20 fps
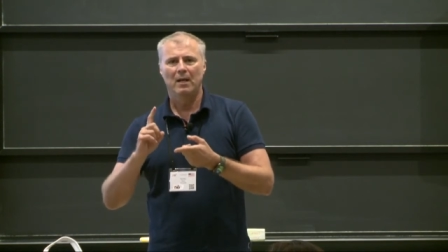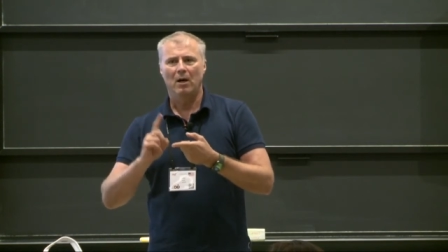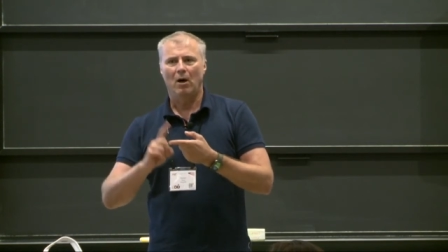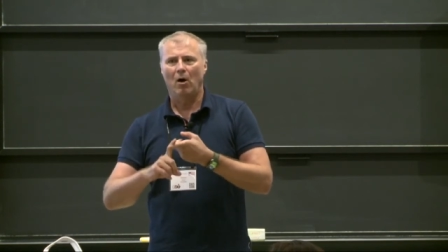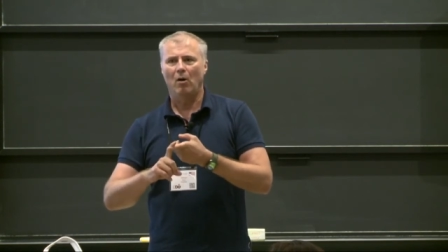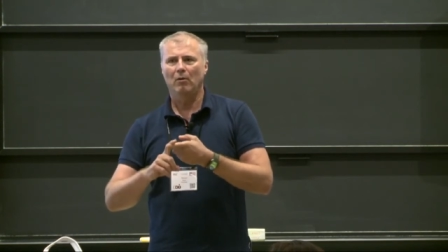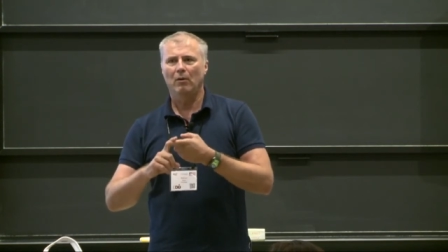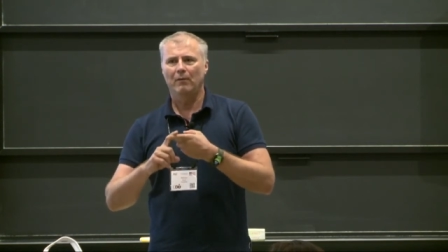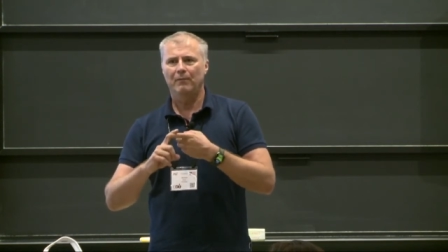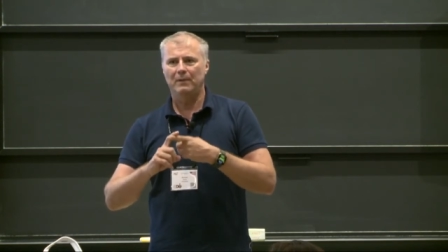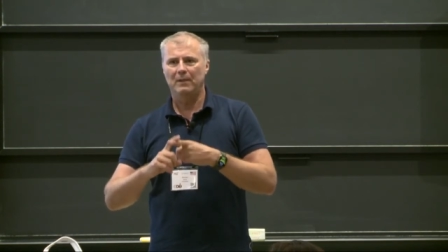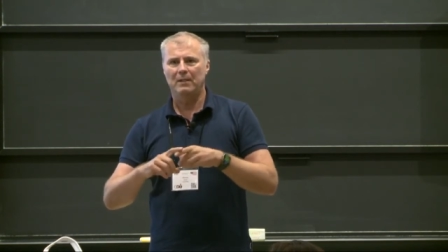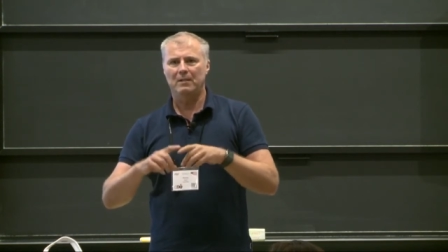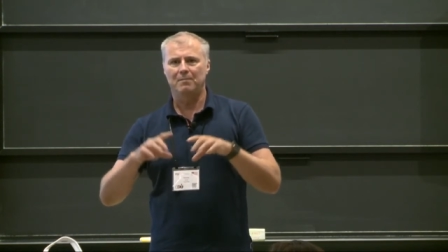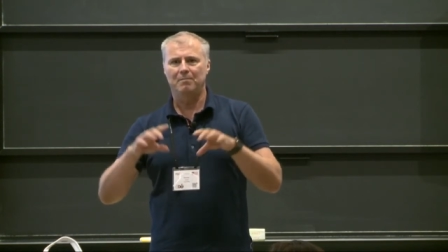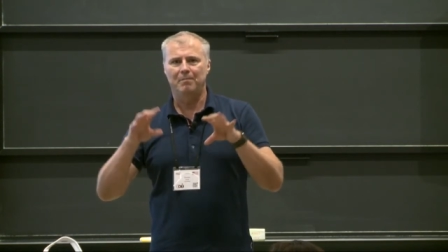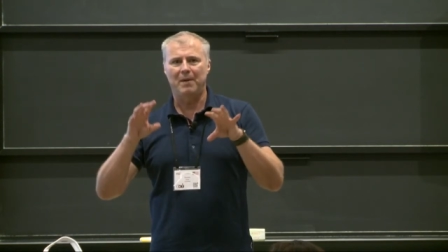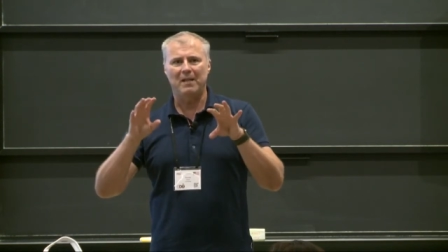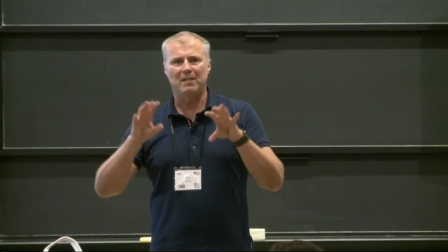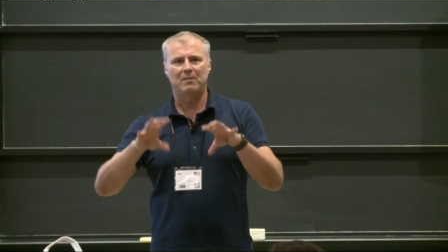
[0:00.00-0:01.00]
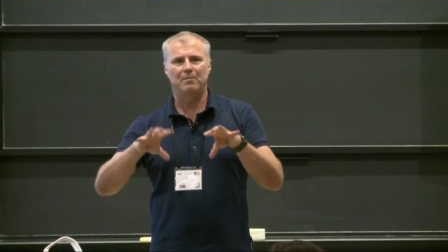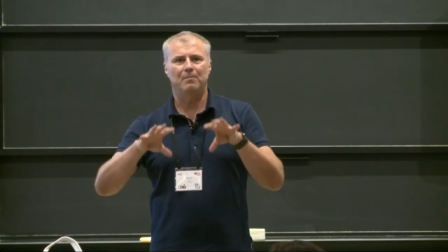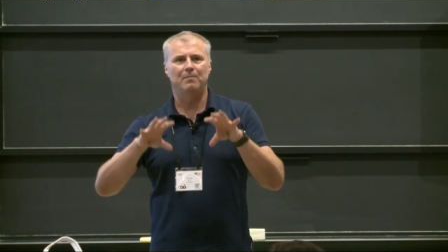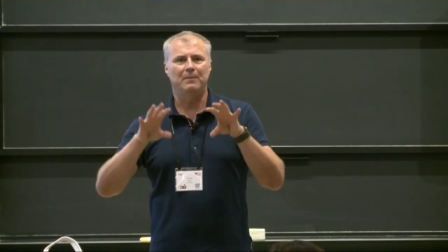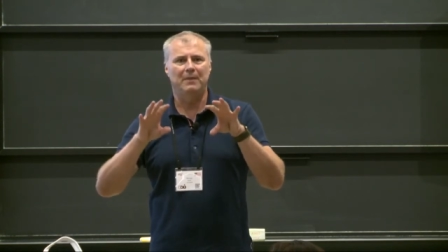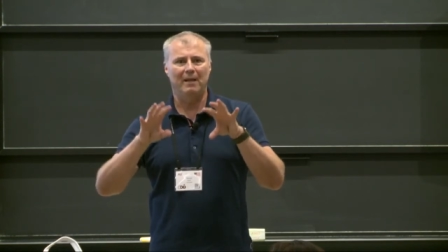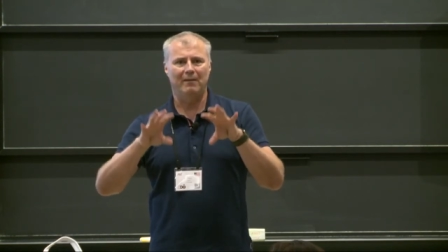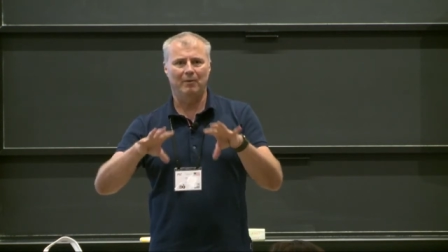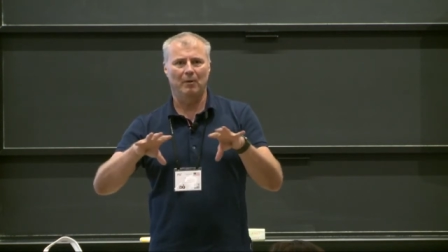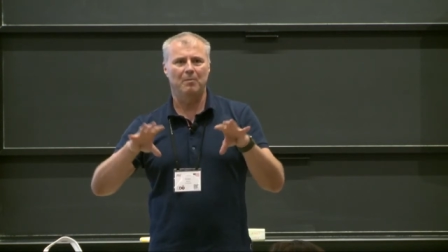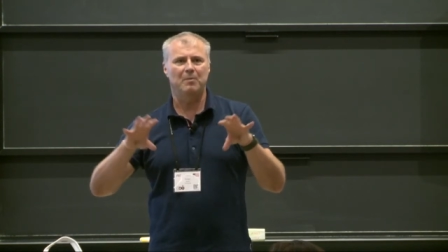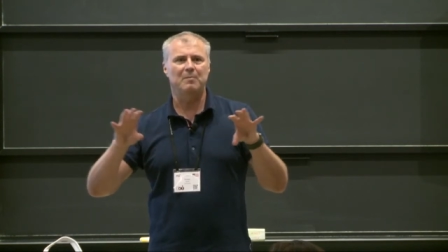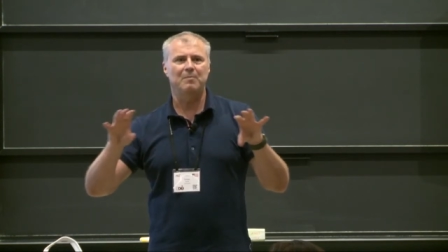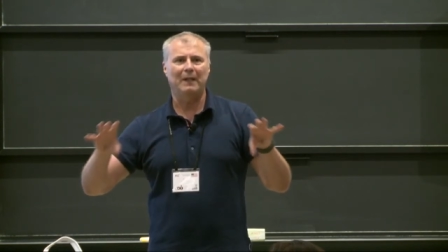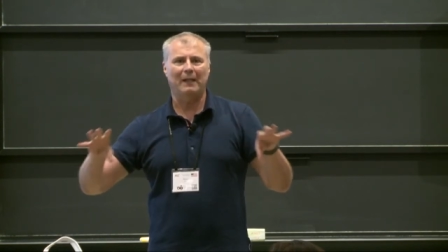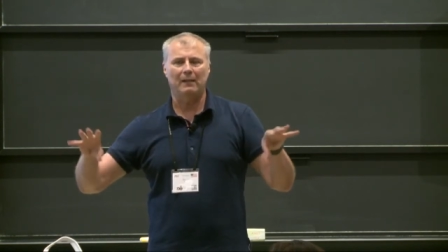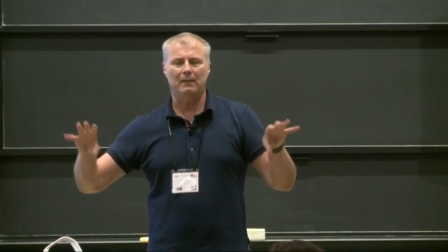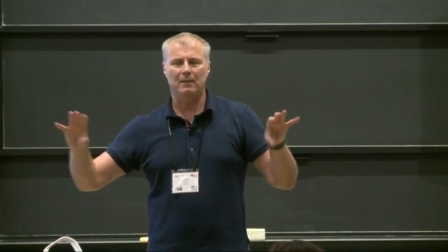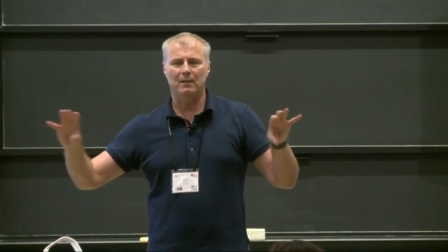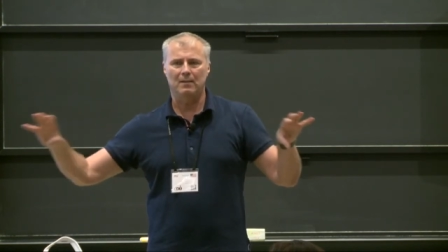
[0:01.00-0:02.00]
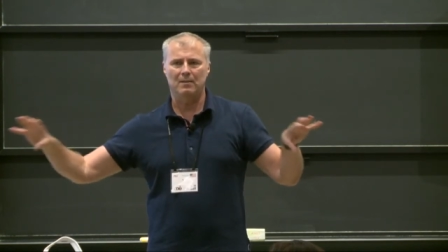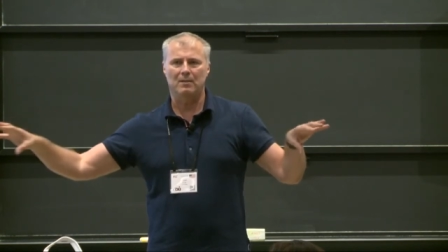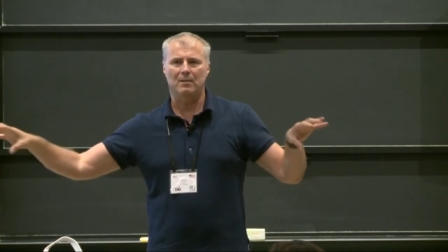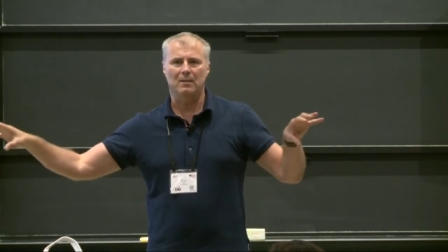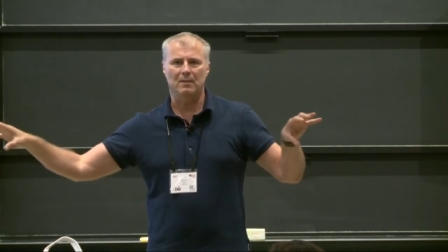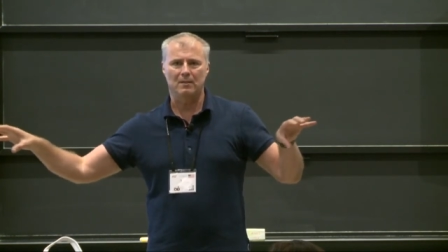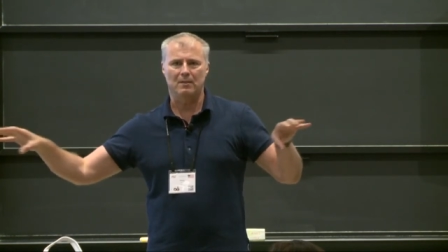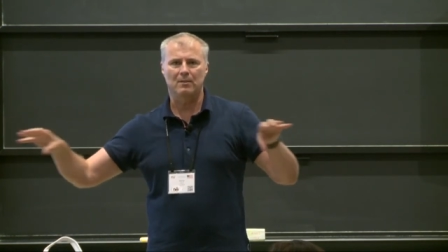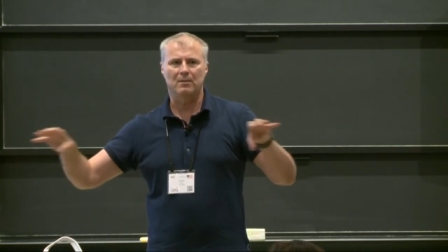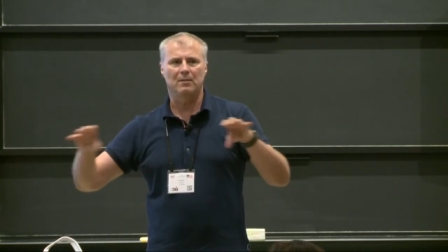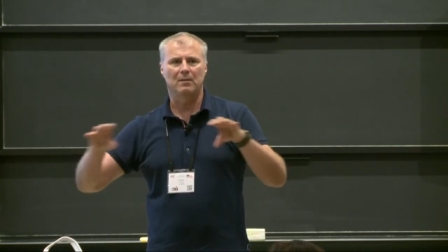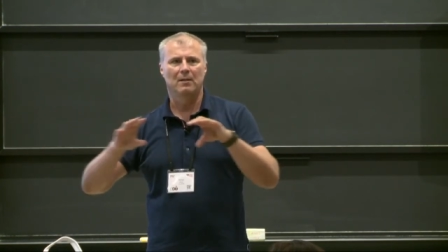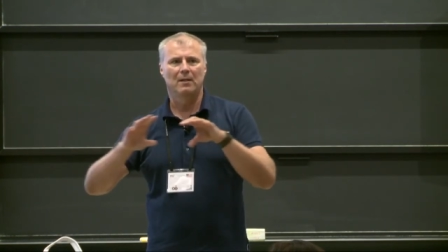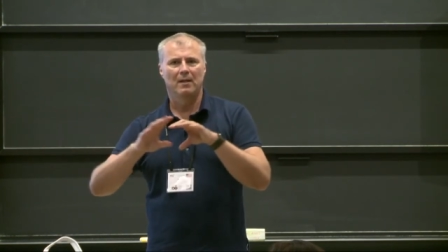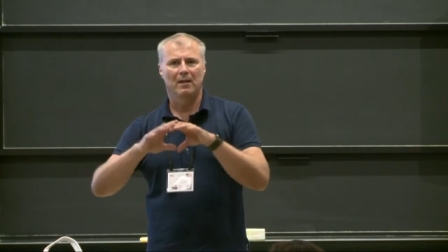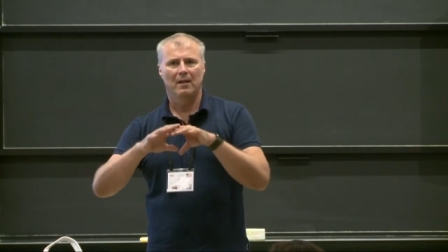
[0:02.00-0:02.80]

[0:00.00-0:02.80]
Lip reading: all of these best DevOps practices